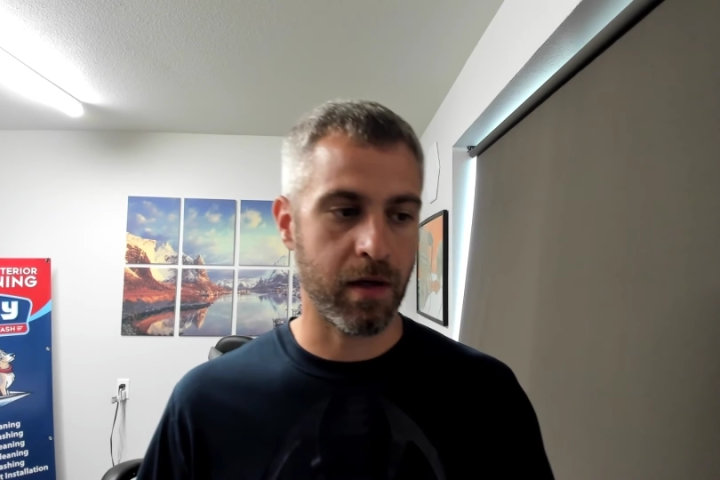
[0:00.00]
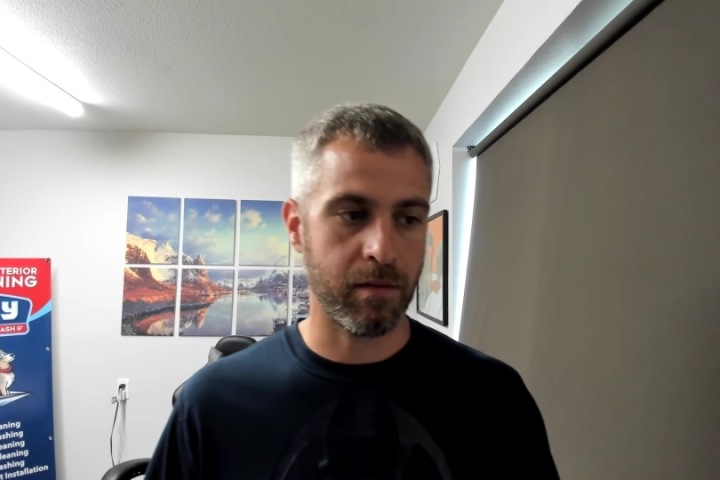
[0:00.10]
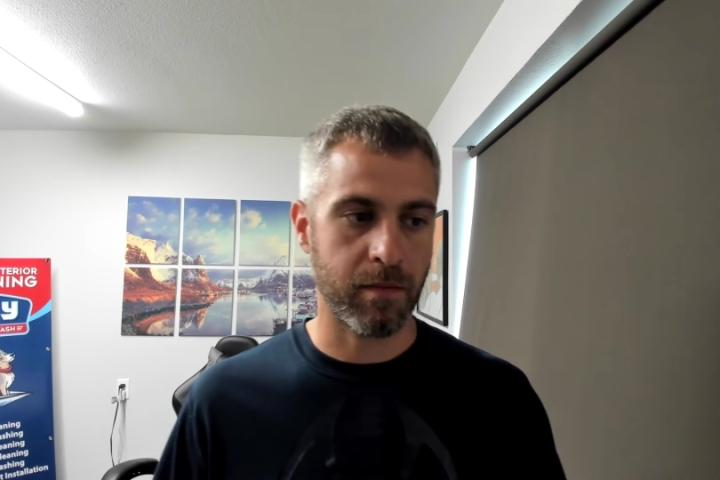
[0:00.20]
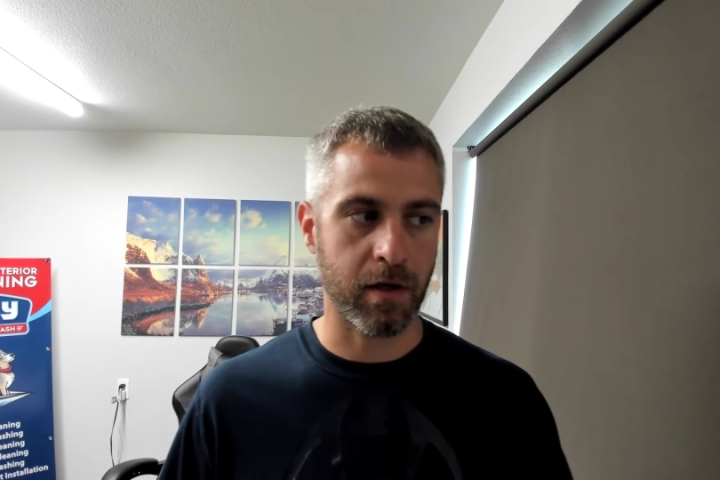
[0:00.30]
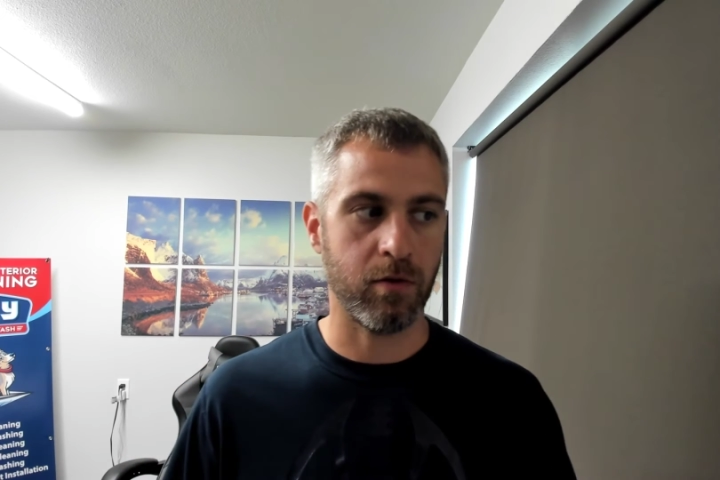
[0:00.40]

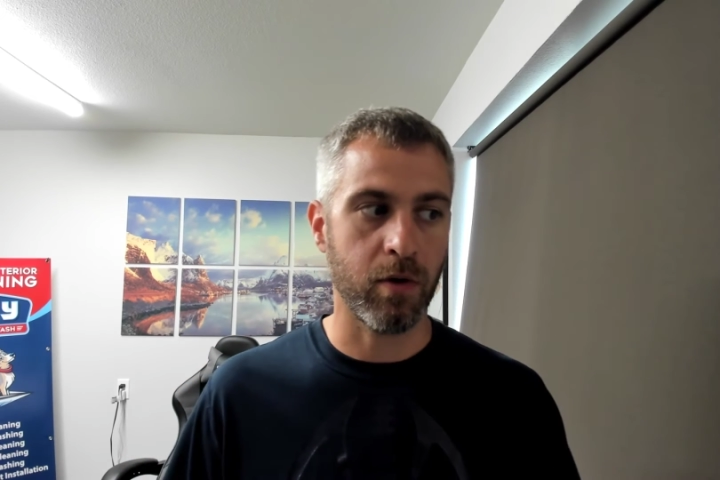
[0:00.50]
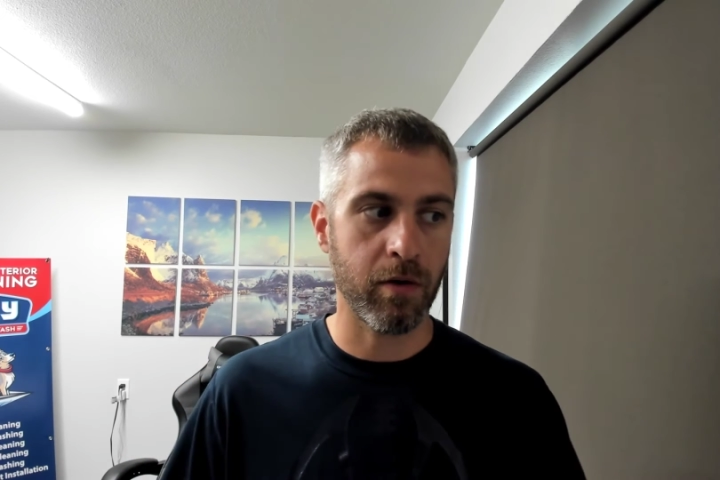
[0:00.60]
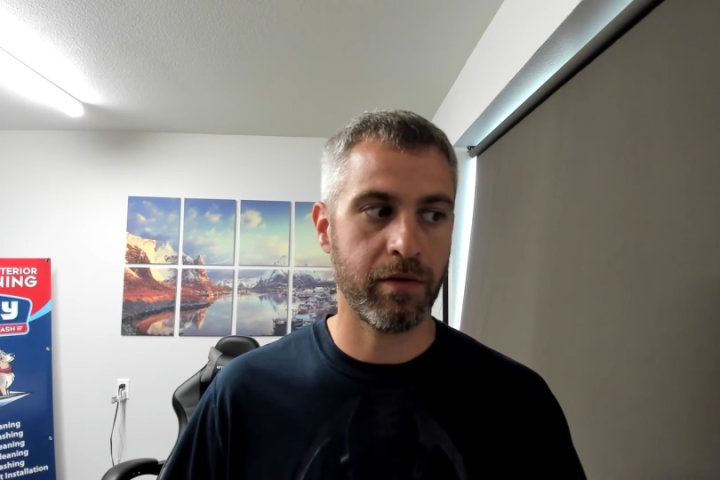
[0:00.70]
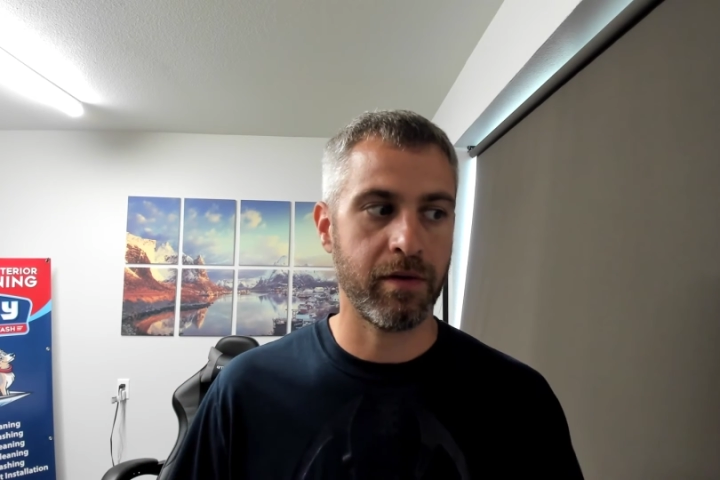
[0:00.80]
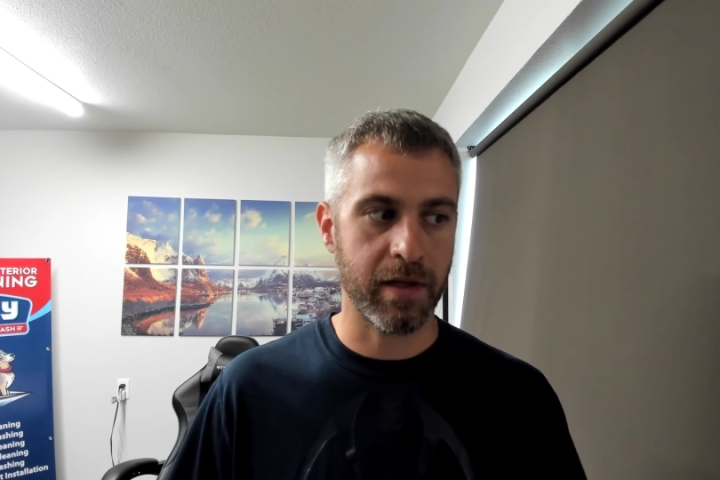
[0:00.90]
a
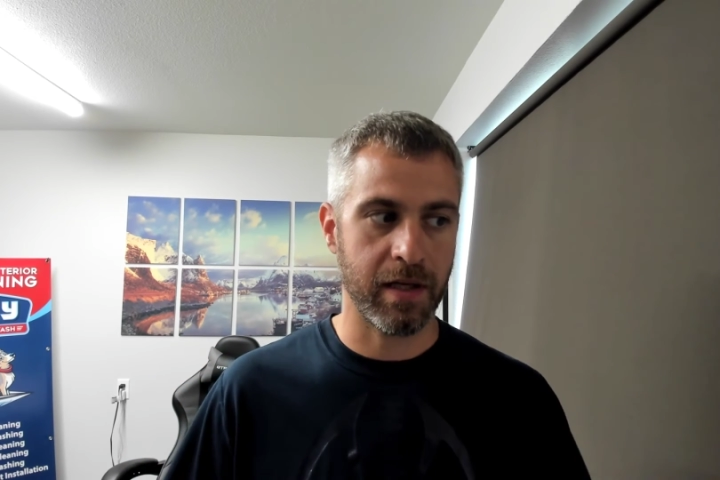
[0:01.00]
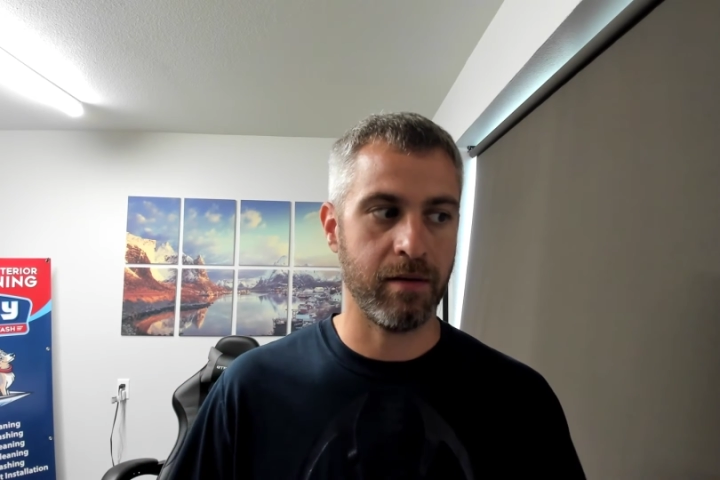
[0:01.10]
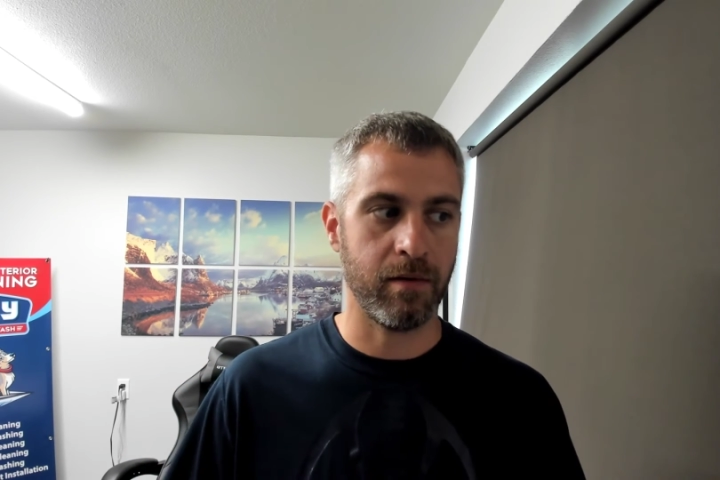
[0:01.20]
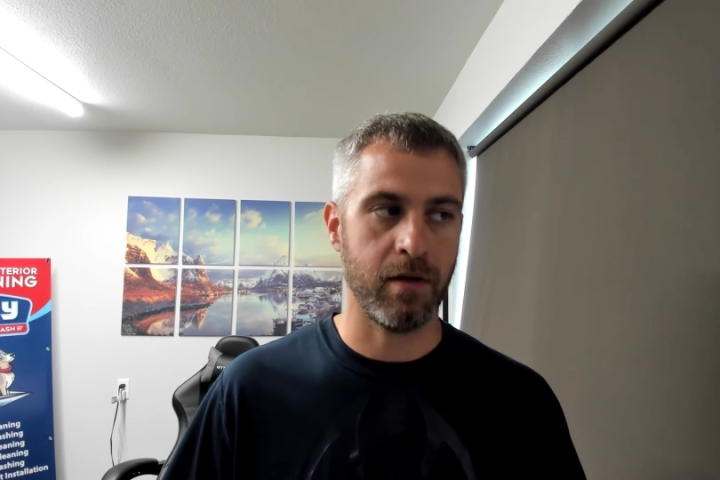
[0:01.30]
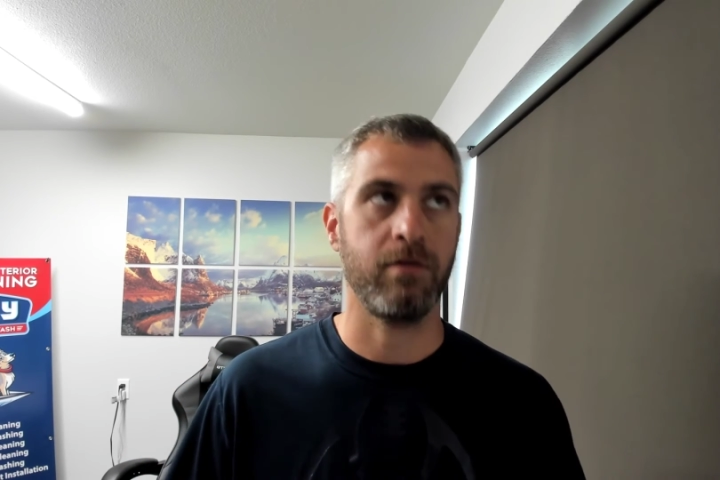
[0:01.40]
growth
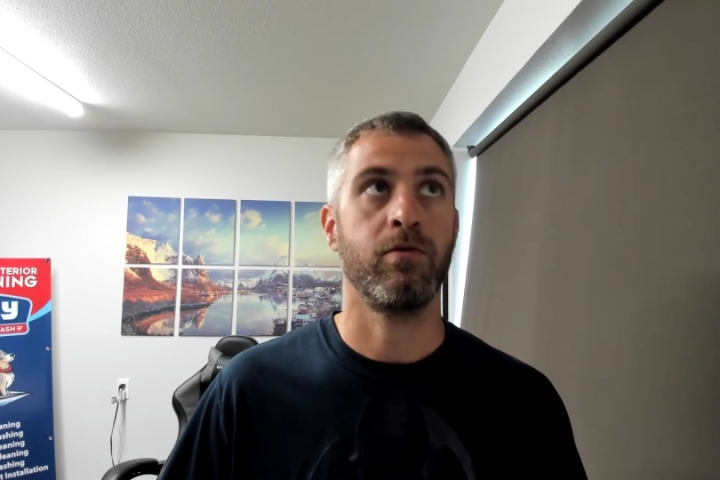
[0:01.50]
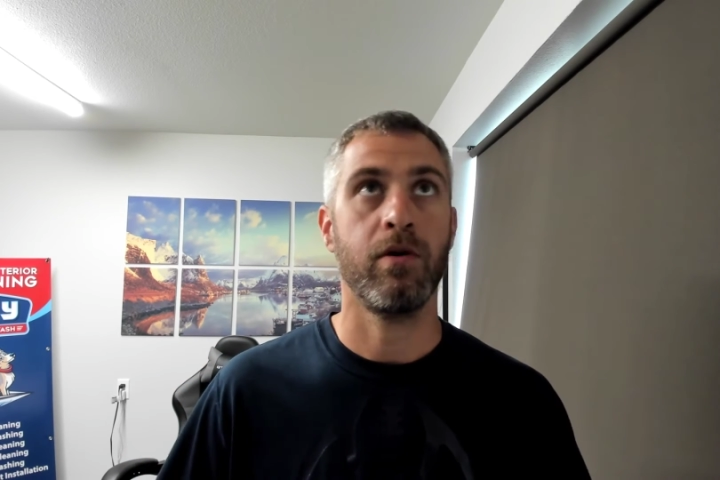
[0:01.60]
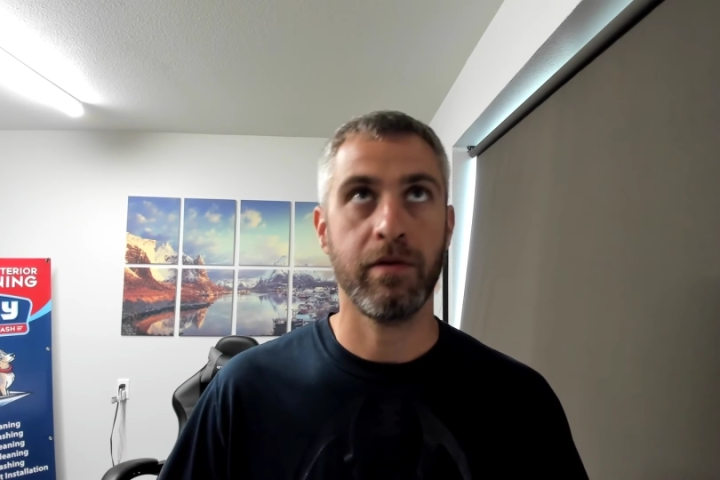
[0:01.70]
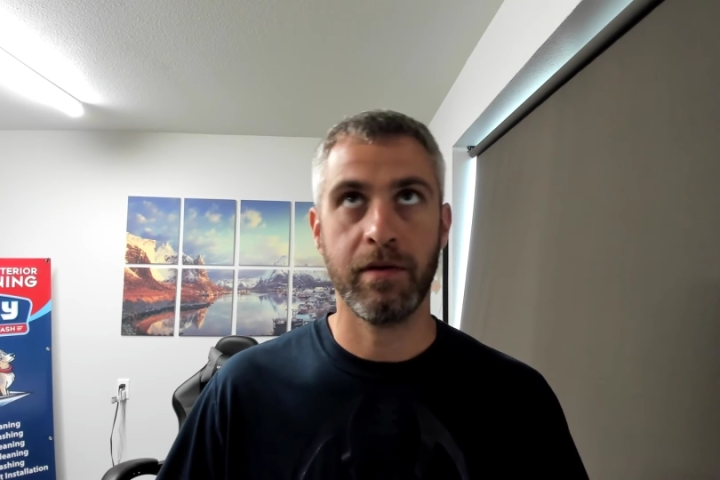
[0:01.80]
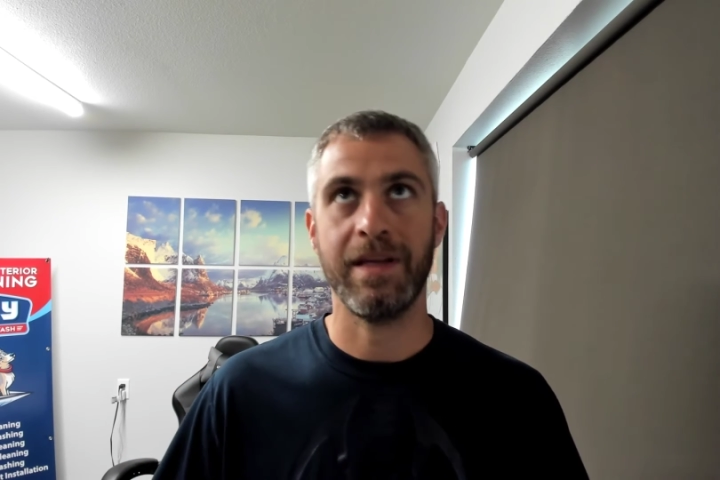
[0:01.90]

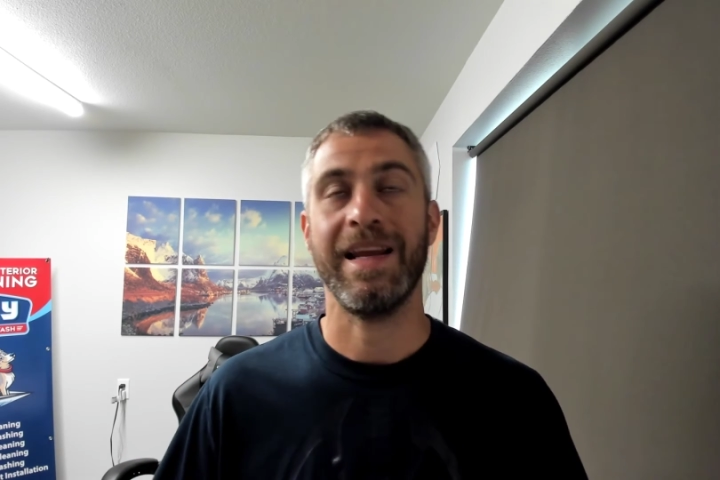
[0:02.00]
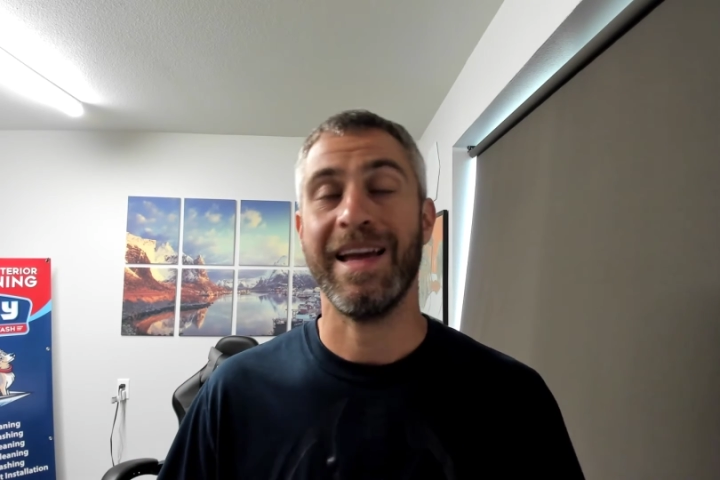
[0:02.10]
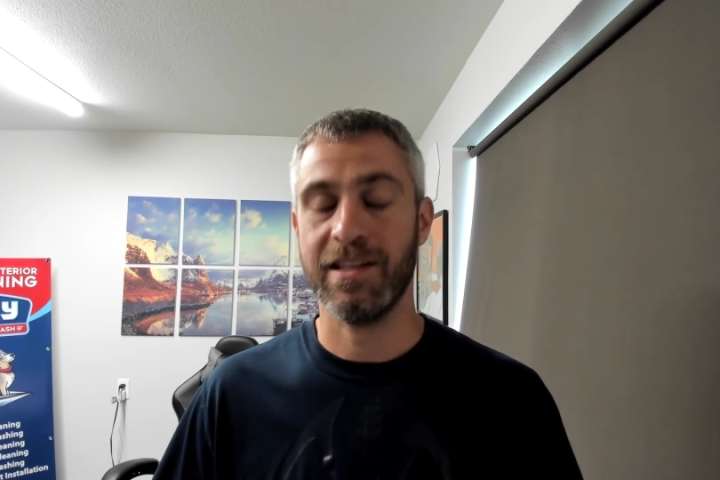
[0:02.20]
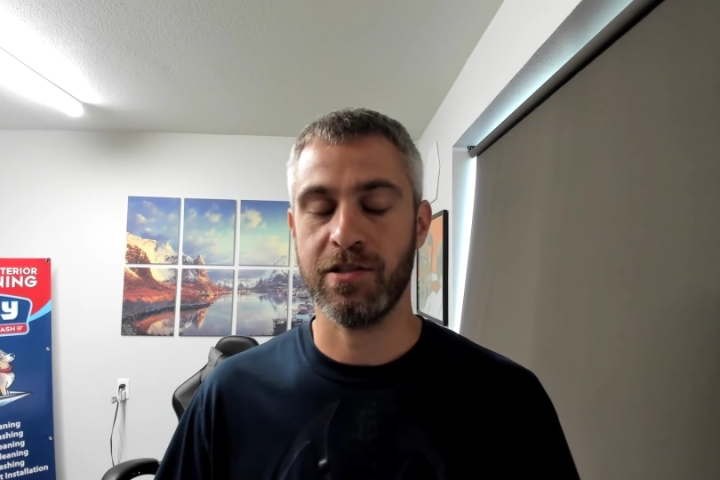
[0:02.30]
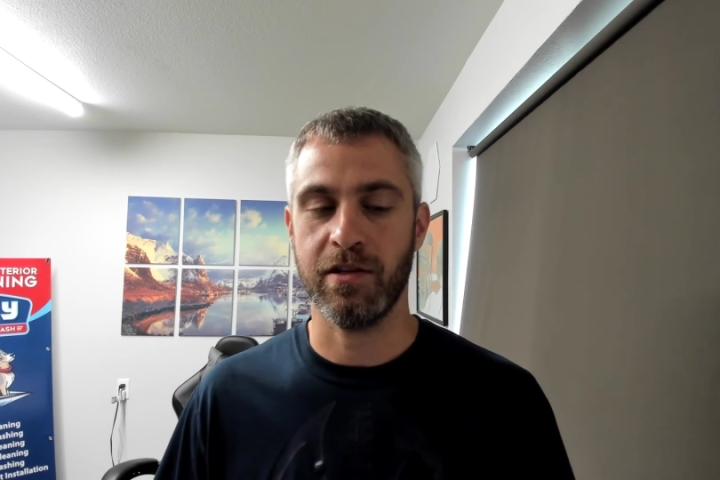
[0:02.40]

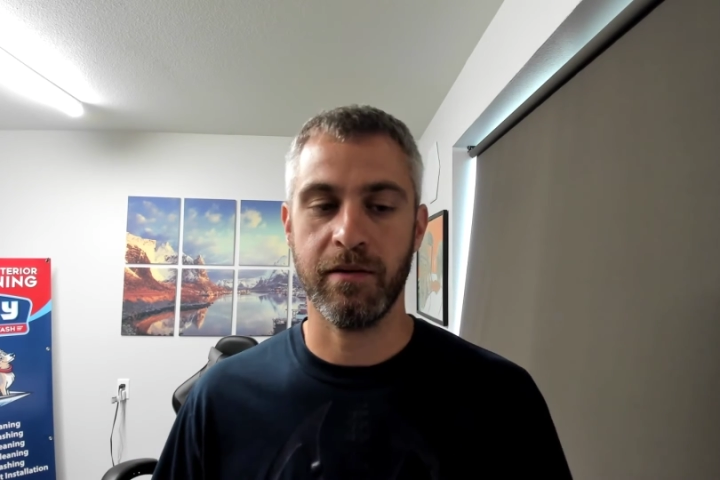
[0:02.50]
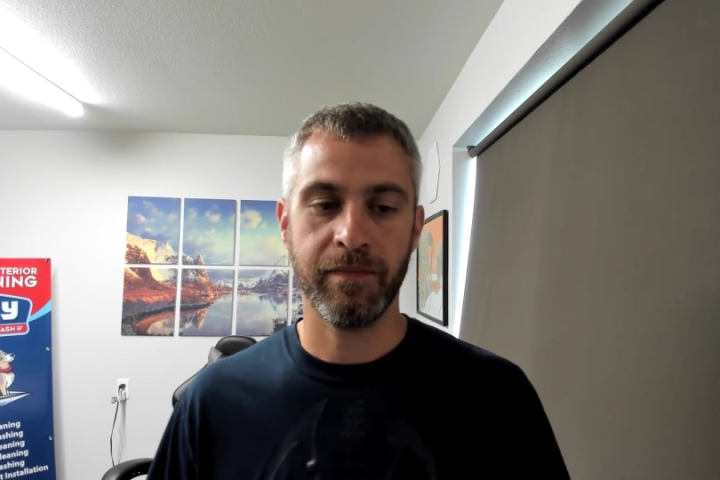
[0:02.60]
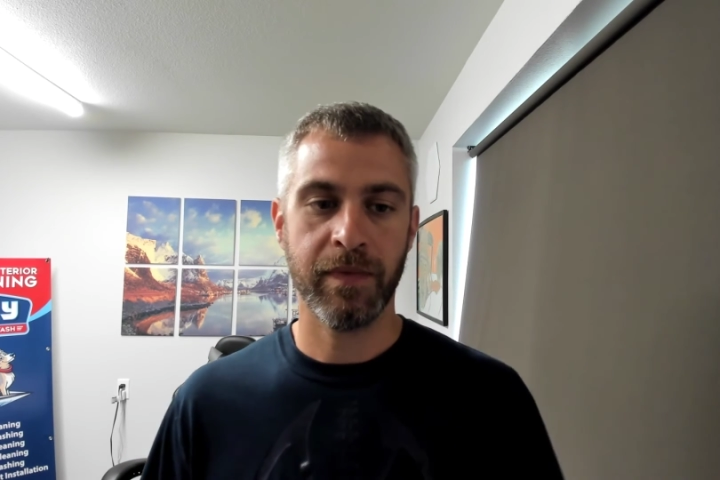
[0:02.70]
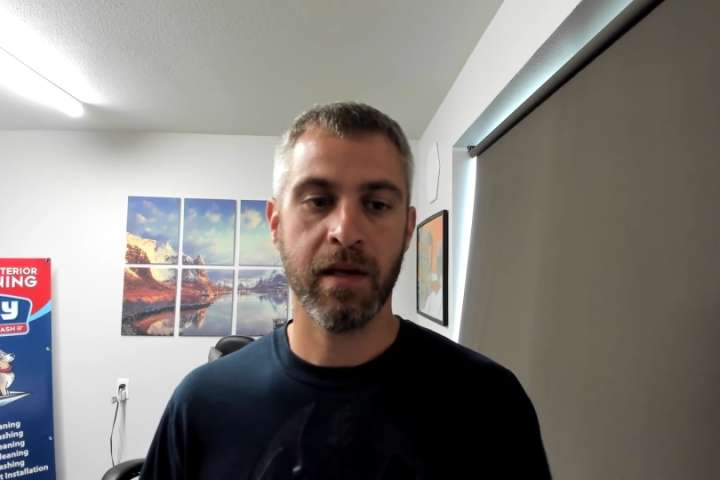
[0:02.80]
enhancer.